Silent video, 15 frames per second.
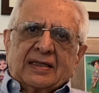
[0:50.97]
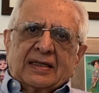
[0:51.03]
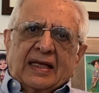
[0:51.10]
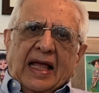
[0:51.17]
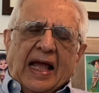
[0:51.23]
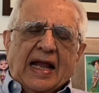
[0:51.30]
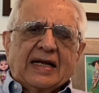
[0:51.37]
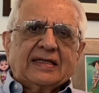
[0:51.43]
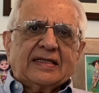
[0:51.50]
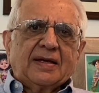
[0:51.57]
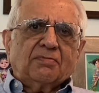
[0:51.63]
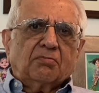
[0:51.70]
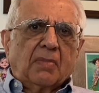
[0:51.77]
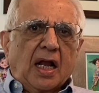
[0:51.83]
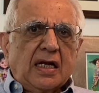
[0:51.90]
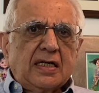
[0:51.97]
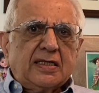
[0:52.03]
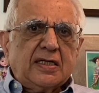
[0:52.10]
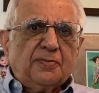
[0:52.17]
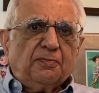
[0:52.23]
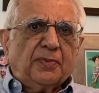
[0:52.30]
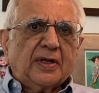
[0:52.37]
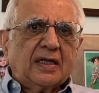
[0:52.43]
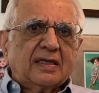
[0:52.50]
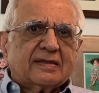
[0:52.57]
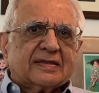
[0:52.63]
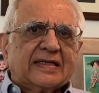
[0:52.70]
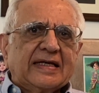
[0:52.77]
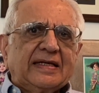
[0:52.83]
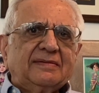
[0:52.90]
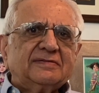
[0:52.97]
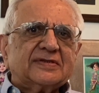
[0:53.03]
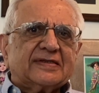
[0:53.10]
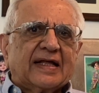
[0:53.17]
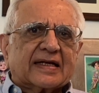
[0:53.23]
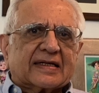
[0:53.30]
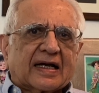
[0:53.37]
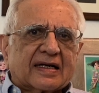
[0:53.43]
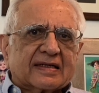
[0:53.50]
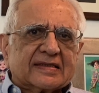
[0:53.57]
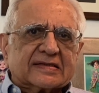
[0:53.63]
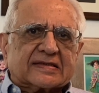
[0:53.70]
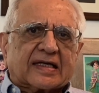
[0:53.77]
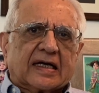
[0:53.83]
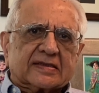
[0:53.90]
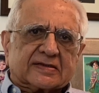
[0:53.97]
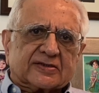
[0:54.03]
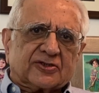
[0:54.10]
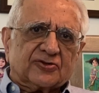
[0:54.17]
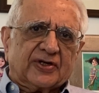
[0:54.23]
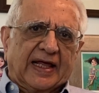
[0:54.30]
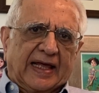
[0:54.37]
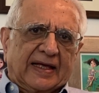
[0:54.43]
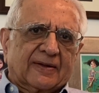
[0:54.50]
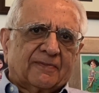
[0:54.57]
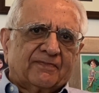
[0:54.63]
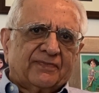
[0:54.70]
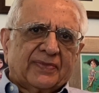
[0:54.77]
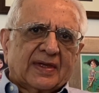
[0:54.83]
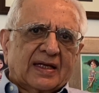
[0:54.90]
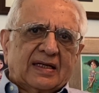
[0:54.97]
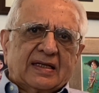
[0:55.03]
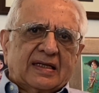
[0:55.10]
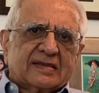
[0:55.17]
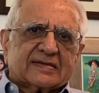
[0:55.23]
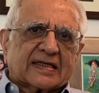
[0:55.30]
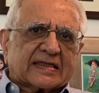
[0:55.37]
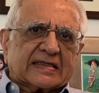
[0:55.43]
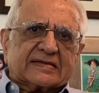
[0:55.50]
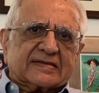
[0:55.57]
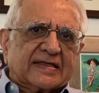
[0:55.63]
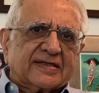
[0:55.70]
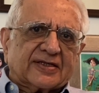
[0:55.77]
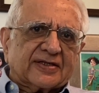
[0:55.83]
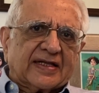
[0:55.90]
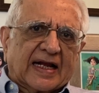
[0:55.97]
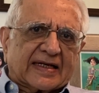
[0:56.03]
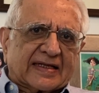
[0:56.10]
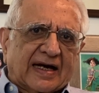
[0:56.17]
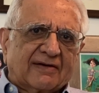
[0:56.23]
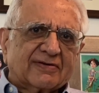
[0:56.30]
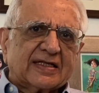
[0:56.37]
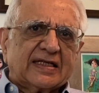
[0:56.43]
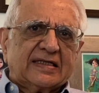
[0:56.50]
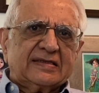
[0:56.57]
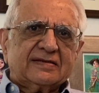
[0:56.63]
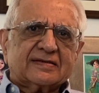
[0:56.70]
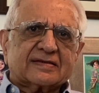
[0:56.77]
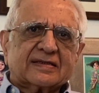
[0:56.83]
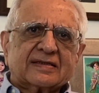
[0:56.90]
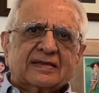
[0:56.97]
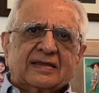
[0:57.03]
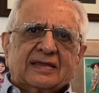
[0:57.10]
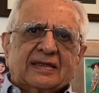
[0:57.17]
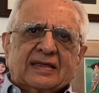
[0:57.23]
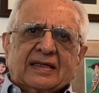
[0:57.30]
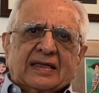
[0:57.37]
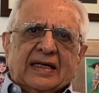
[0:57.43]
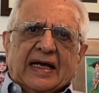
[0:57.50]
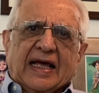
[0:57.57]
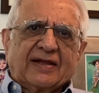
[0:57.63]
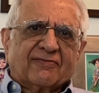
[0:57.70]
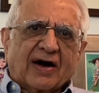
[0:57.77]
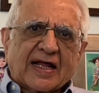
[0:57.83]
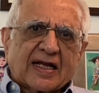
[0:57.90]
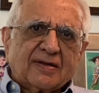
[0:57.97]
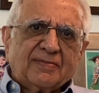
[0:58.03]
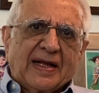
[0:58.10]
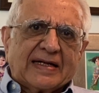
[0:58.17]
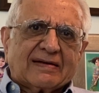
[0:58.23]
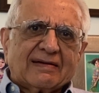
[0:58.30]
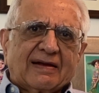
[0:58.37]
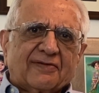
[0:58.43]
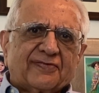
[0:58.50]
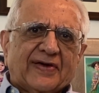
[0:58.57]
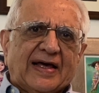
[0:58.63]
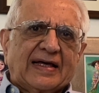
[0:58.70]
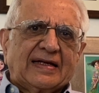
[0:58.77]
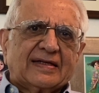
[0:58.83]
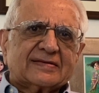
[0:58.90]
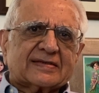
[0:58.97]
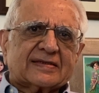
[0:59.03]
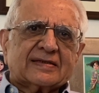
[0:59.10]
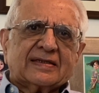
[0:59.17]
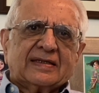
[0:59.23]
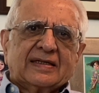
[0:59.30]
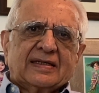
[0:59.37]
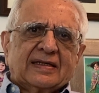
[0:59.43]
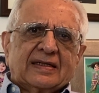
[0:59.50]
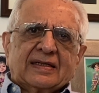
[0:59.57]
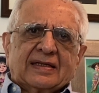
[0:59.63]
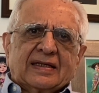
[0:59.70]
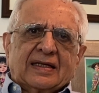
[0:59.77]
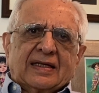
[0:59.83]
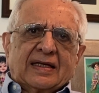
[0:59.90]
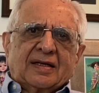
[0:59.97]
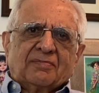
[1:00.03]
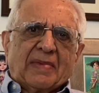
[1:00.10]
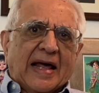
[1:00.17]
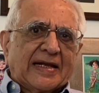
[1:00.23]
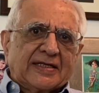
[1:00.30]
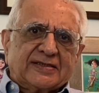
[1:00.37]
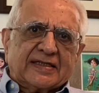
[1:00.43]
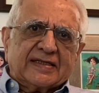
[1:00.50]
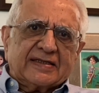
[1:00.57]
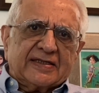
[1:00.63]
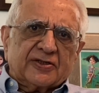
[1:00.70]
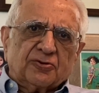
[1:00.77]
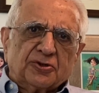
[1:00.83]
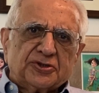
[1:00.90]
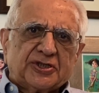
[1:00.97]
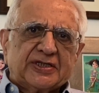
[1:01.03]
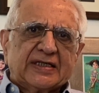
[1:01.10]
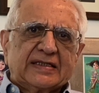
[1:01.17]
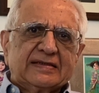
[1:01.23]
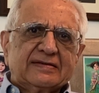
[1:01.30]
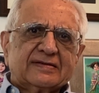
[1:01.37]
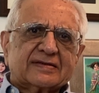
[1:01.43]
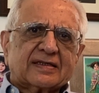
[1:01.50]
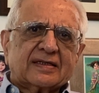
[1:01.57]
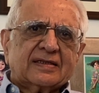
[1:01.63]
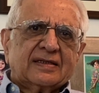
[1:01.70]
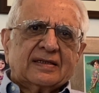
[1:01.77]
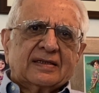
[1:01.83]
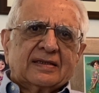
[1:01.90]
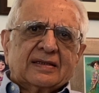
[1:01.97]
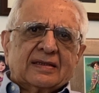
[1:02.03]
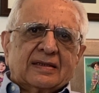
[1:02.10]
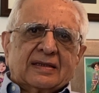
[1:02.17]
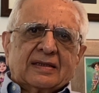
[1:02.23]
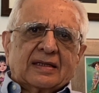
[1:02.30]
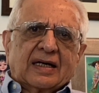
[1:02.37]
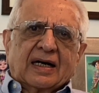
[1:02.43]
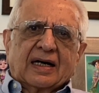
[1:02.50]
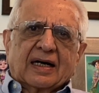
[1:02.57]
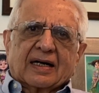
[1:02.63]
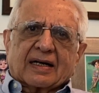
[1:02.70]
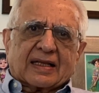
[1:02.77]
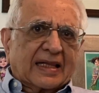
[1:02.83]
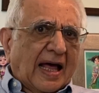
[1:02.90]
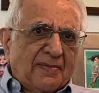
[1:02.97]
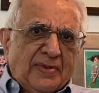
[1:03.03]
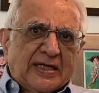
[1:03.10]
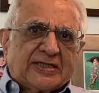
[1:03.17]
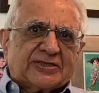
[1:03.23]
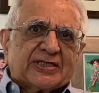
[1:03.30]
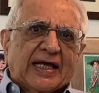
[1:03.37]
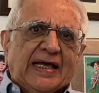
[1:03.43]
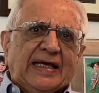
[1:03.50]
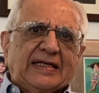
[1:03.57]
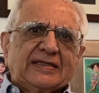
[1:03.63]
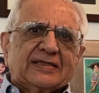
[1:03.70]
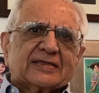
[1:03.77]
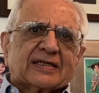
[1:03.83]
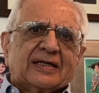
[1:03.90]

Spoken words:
and the multiple themes that are discussed today, such as internet governance, environmental affairs, managing the oceans, climate change,